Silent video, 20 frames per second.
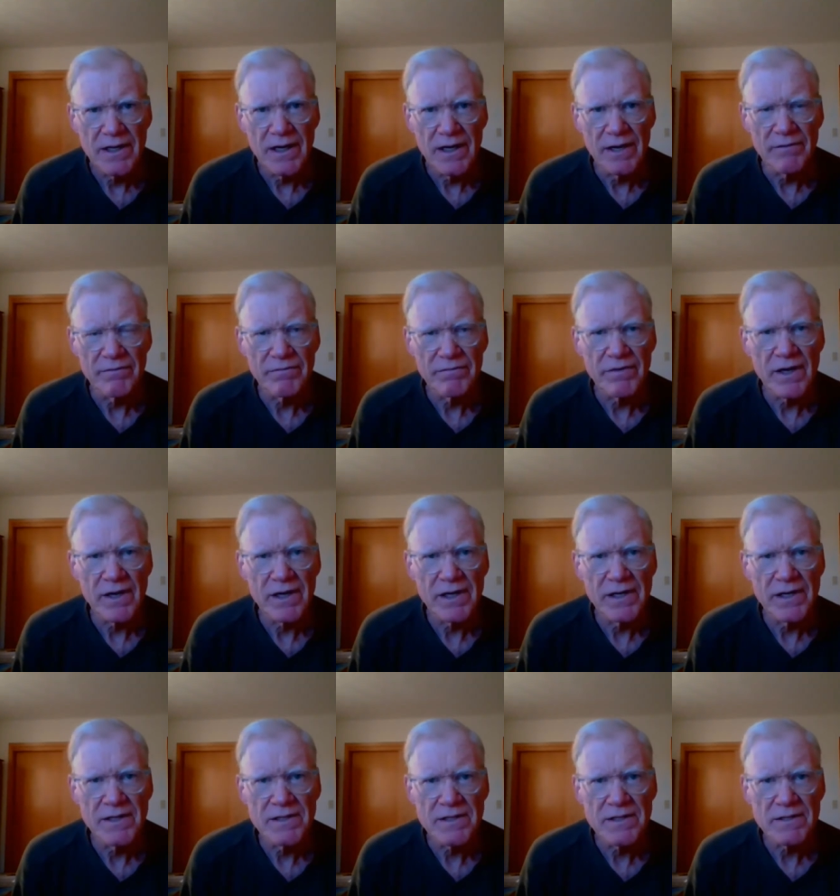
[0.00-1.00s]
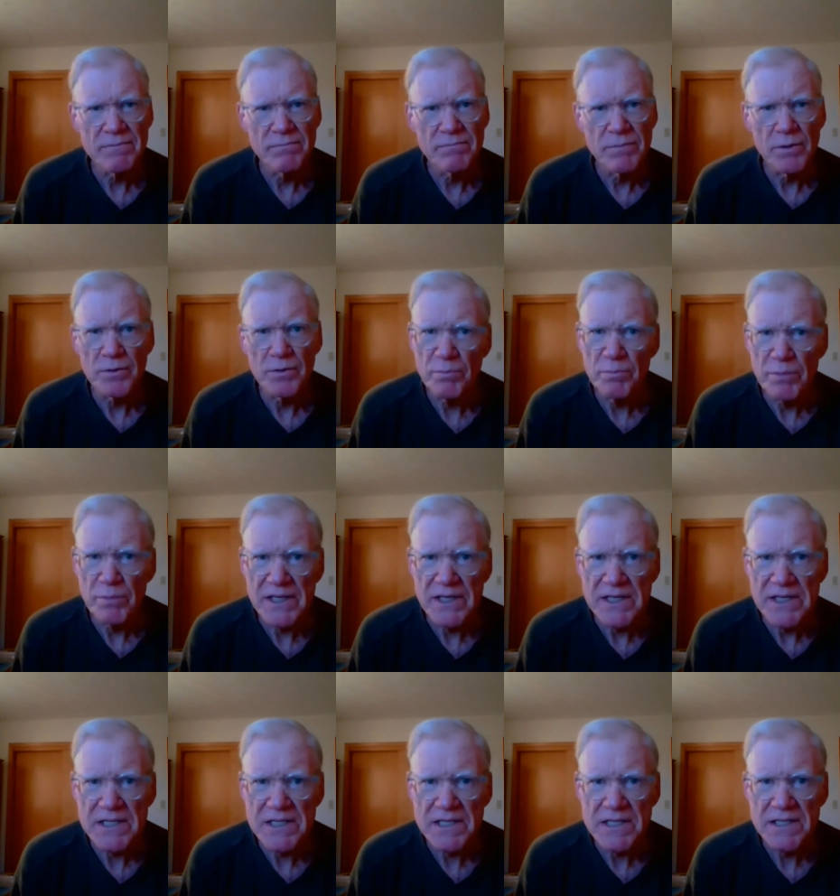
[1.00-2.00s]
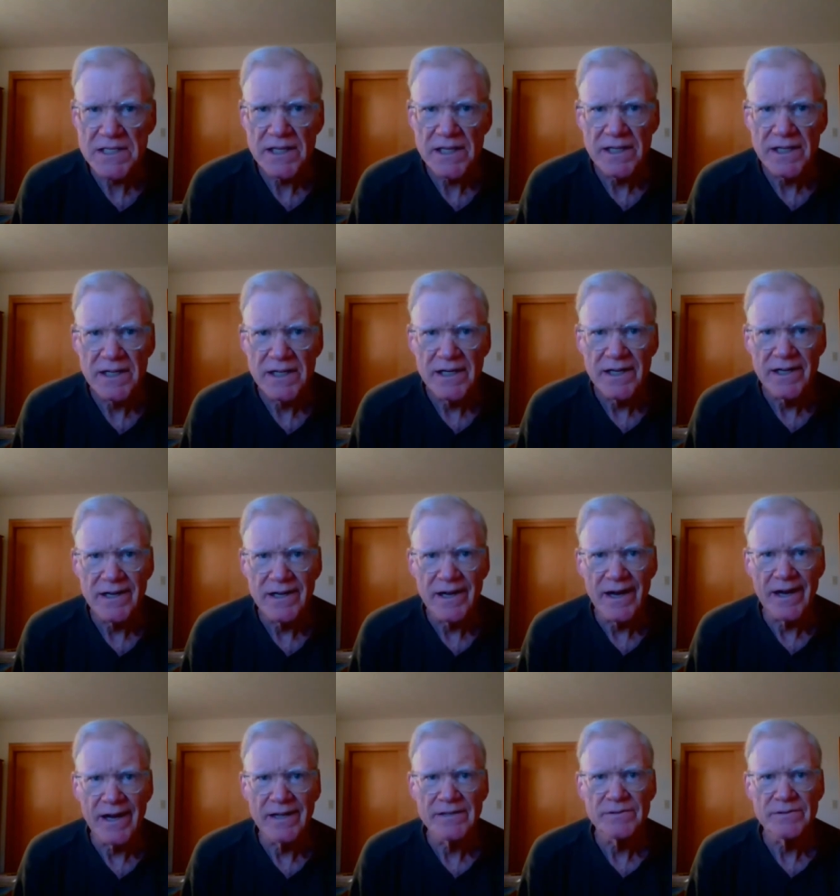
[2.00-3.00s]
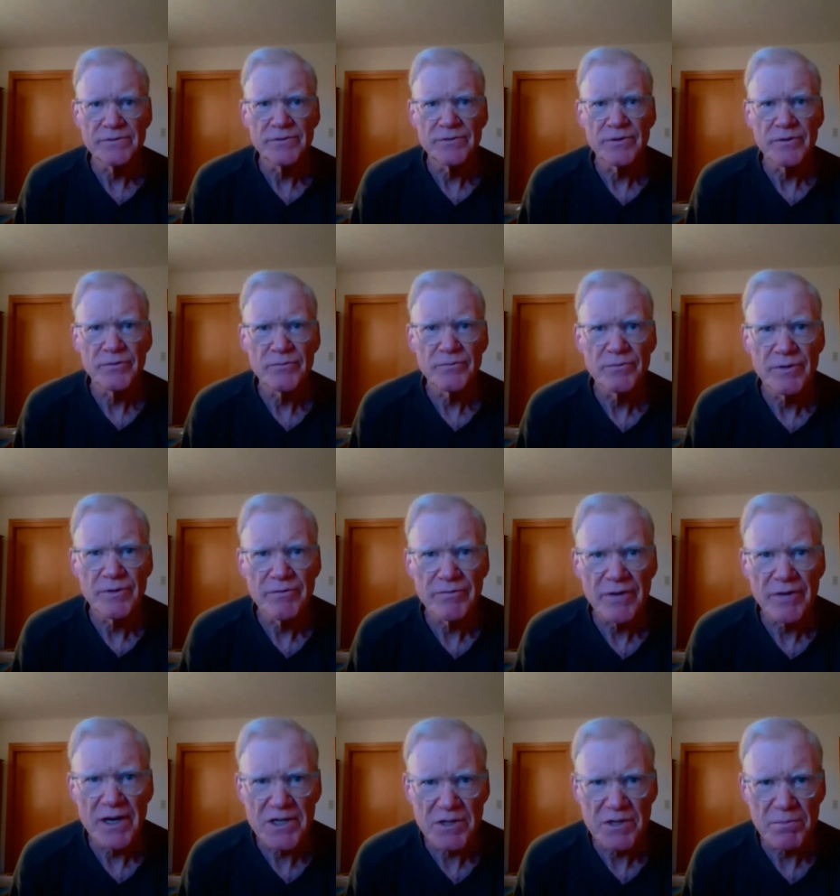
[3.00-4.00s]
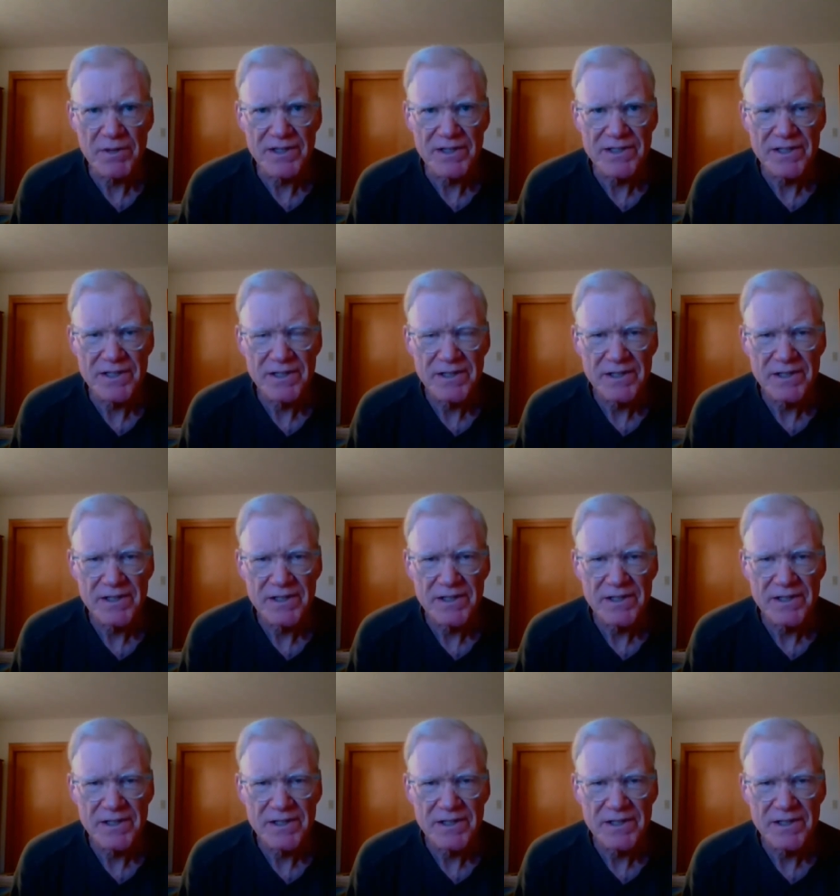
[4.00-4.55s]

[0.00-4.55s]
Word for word: and finds both peace and refreshment.